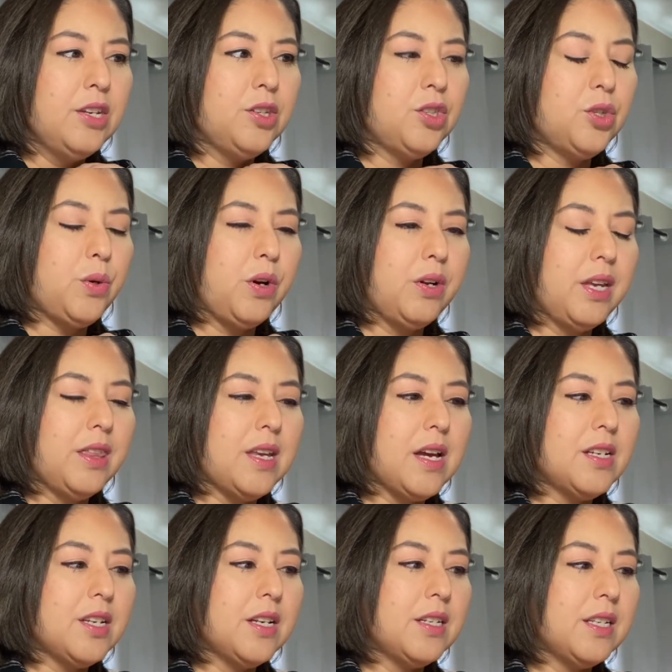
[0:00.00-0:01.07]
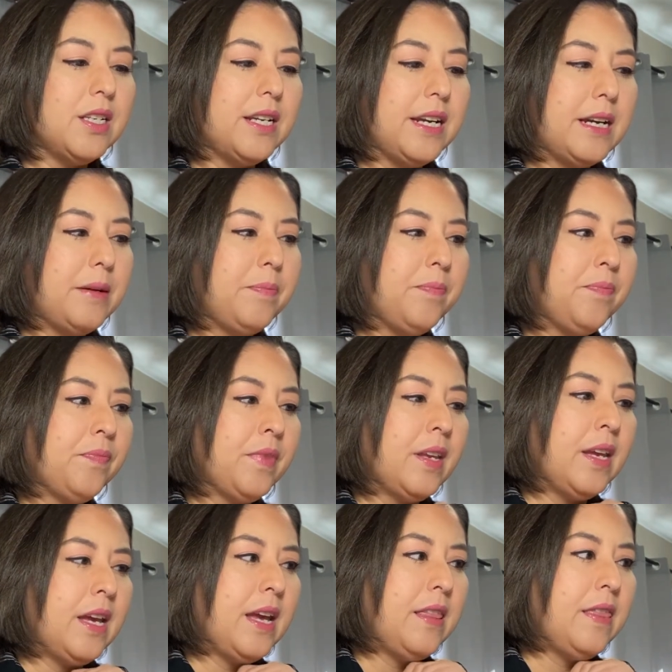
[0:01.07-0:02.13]
So I'll get that done today.
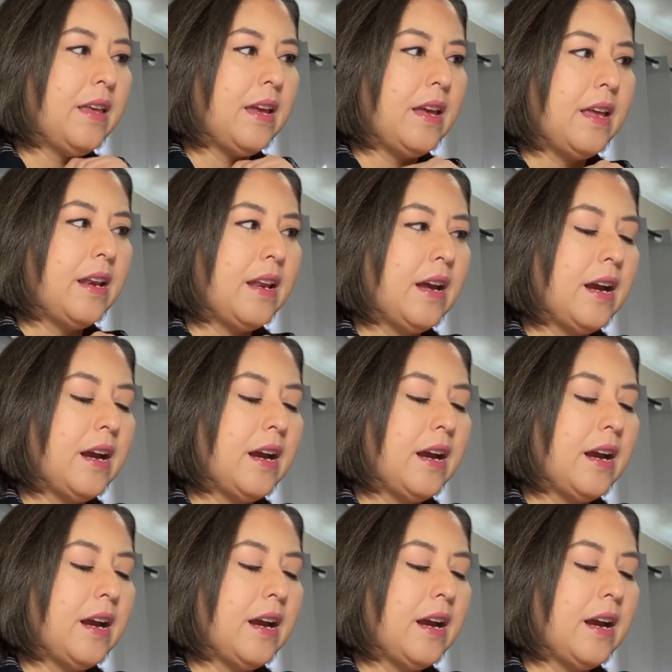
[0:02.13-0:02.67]
And then